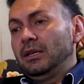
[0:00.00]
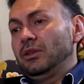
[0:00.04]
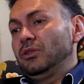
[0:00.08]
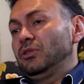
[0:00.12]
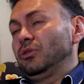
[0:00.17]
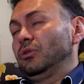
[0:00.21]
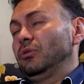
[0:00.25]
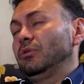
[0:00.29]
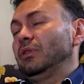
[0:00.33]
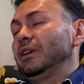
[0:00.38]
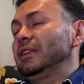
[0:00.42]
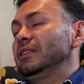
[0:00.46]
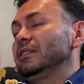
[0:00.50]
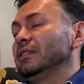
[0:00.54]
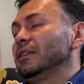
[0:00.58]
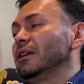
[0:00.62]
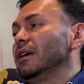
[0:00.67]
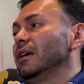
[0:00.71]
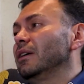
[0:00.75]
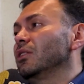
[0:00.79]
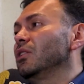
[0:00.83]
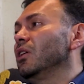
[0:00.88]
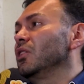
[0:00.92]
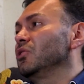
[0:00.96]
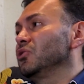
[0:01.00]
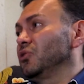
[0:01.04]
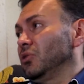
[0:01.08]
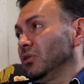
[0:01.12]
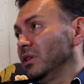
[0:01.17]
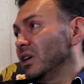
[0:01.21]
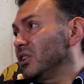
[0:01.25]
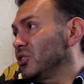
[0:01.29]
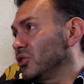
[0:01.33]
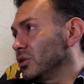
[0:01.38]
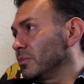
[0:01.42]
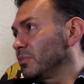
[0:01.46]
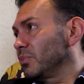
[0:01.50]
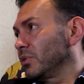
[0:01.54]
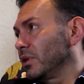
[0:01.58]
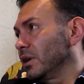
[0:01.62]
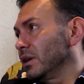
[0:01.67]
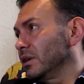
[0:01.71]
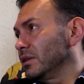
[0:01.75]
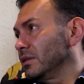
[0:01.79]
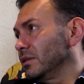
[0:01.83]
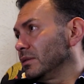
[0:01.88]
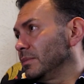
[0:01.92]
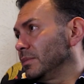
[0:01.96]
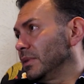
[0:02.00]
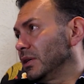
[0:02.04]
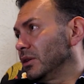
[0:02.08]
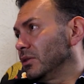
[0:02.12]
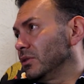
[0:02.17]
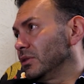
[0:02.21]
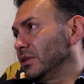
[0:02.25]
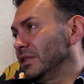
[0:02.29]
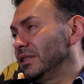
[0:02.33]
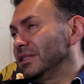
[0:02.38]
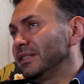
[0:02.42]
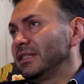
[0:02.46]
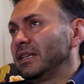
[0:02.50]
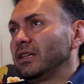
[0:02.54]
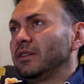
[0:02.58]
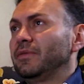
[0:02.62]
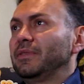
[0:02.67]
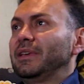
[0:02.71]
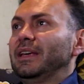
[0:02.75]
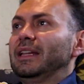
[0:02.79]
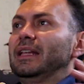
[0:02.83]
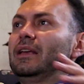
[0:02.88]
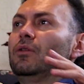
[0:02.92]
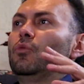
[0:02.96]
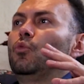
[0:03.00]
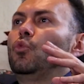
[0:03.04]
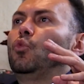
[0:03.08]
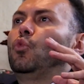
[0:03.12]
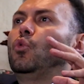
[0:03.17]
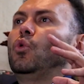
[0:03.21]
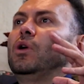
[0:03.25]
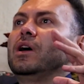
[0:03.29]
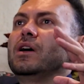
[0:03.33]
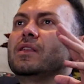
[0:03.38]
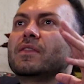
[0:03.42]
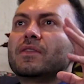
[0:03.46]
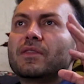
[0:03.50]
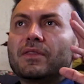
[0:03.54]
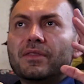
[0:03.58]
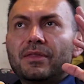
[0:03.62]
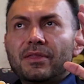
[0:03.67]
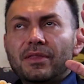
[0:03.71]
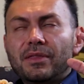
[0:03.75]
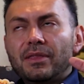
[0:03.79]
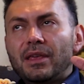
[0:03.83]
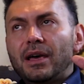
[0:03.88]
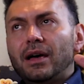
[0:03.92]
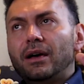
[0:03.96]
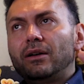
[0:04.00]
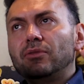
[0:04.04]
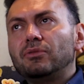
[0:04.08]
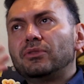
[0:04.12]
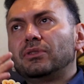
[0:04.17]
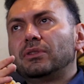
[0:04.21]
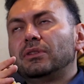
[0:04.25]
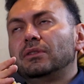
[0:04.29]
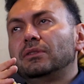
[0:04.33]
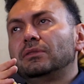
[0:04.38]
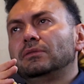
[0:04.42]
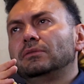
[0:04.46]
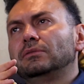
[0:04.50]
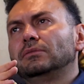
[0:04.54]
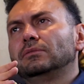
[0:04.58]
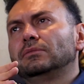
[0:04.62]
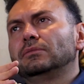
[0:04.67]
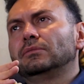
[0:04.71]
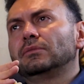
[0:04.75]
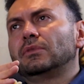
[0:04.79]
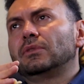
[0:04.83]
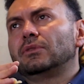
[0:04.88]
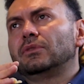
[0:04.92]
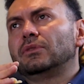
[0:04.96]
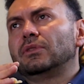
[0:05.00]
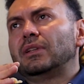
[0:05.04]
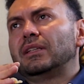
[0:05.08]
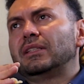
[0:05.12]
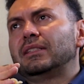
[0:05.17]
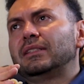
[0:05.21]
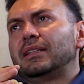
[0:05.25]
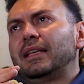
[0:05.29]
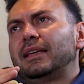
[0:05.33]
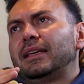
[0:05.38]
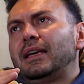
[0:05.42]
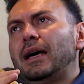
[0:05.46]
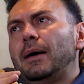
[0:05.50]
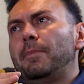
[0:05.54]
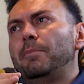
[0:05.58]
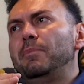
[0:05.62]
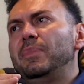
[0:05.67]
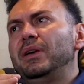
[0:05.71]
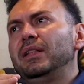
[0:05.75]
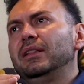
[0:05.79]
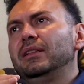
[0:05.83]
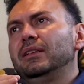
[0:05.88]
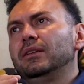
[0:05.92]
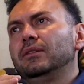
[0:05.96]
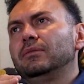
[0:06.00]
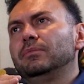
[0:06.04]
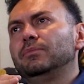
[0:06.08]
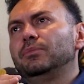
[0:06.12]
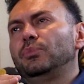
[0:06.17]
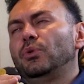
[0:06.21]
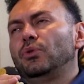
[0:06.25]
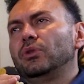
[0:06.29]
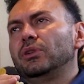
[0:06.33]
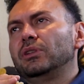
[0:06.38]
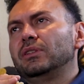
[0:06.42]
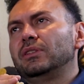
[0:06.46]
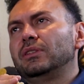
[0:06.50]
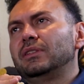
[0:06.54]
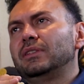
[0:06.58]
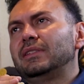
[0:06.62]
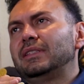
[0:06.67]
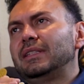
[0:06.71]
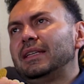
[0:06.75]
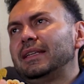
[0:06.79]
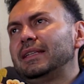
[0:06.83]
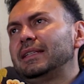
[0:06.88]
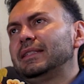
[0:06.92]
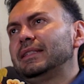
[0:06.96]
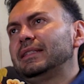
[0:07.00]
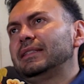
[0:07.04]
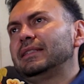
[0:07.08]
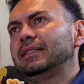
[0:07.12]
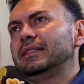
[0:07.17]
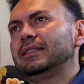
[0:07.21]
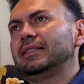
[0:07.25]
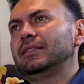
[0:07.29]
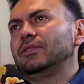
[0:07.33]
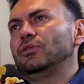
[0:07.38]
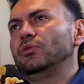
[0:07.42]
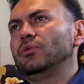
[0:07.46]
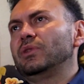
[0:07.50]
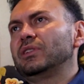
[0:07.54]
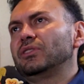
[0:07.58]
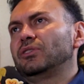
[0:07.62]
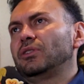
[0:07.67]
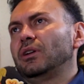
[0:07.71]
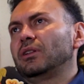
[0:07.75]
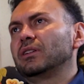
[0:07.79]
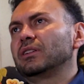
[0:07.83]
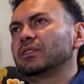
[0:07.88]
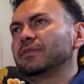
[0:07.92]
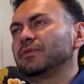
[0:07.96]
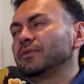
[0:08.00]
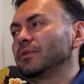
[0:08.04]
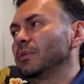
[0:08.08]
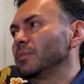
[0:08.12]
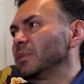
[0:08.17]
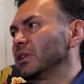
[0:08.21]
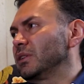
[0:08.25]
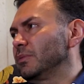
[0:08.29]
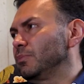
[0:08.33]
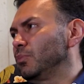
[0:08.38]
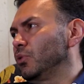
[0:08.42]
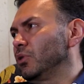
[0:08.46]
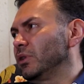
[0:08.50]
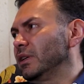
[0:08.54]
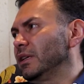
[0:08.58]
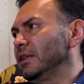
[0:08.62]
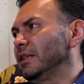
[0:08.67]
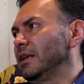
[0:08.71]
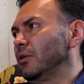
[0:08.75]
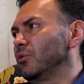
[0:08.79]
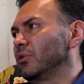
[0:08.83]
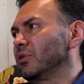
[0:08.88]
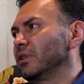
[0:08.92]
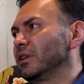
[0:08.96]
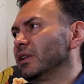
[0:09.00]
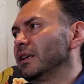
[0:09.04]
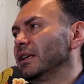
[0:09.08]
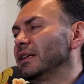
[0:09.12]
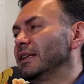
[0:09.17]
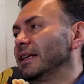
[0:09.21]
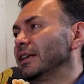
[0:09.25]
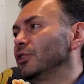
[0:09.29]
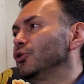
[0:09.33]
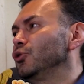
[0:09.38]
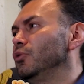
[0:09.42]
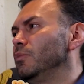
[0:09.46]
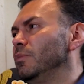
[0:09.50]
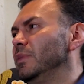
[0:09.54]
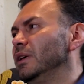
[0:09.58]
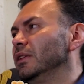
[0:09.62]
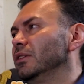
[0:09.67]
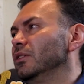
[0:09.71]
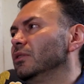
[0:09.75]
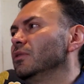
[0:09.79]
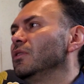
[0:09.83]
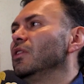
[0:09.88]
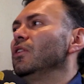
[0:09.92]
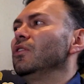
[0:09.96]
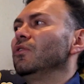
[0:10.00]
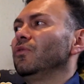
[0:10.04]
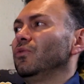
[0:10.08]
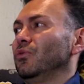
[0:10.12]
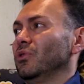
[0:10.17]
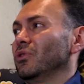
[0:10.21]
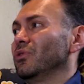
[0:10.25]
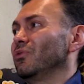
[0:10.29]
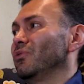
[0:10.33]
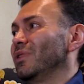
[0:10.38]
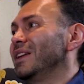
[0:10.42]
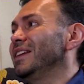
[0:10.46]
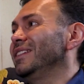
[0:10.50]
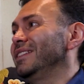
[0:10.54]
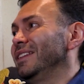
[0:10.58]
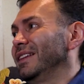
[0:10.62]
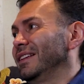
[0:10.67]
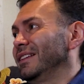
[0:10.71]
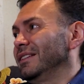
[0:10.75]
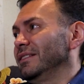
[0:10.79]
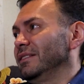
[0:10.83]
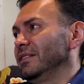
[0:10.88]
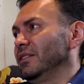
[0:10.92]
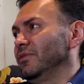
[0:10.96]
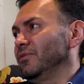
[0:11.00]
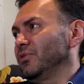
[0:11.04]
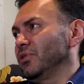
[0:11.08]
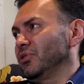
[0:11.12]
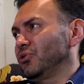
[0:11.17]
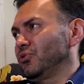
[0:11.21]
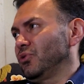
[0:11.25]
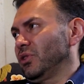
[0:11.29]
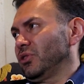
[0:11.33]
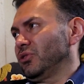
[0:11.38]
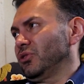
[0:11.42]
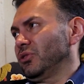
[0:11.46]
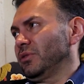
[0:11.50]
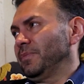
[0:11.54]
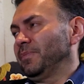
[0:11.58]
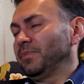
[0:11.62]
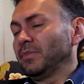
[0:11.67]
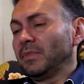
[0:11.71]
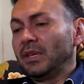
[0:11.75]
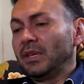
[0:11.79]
So it's a consolation price, because instead of getting 1,000, it's like $1.6 billion US from exporting, now we're going to get like 2 million for renting the infrastructure.